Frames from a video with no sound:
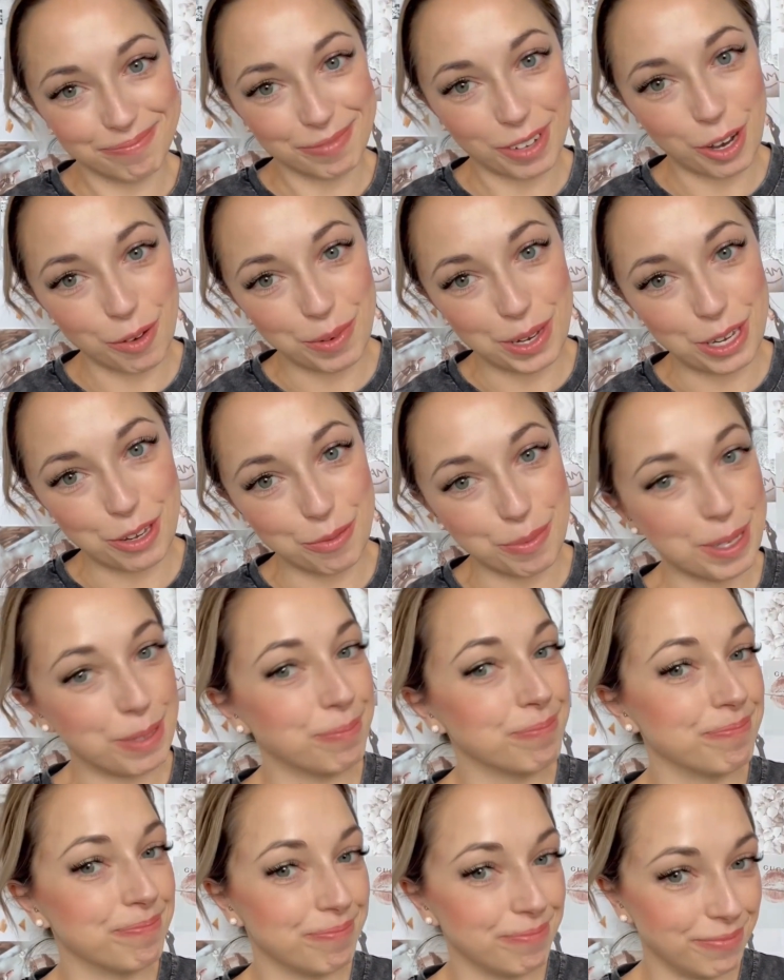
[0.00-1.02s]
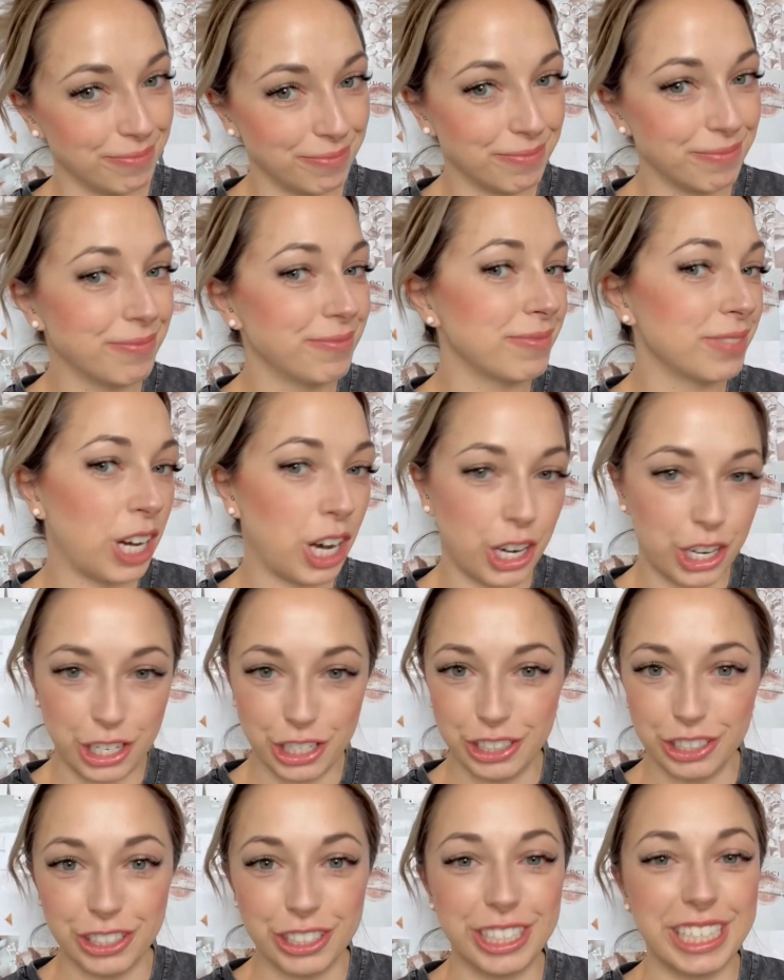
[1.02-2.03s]
Are we human? Mm-hmm. Are you
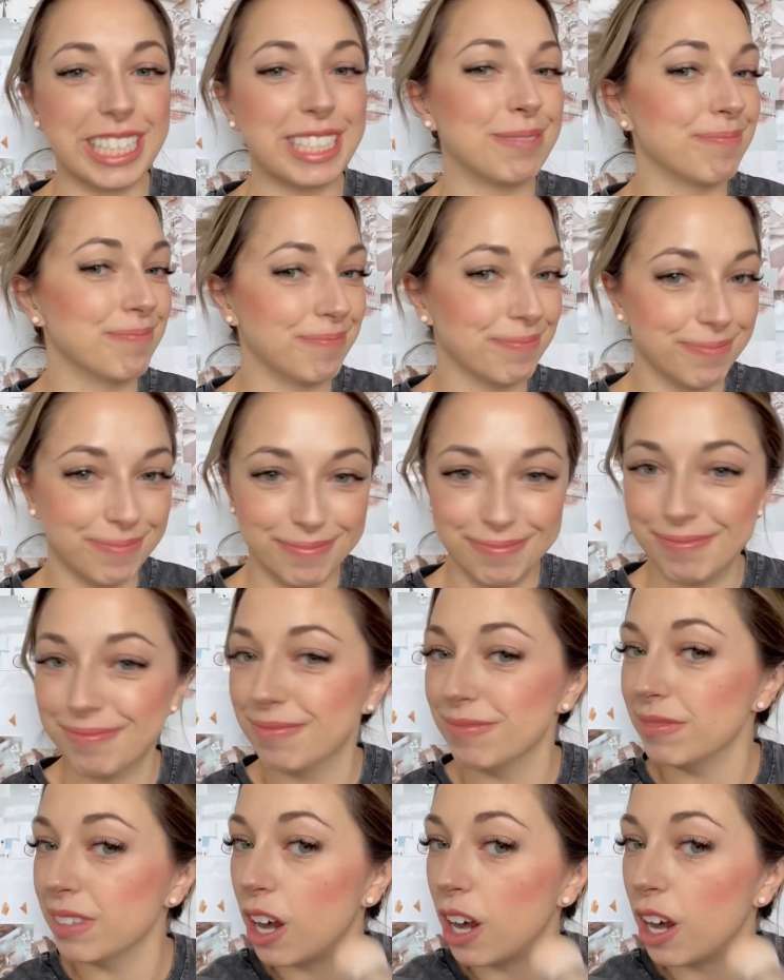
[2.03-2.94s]
learning? Mm-hmm.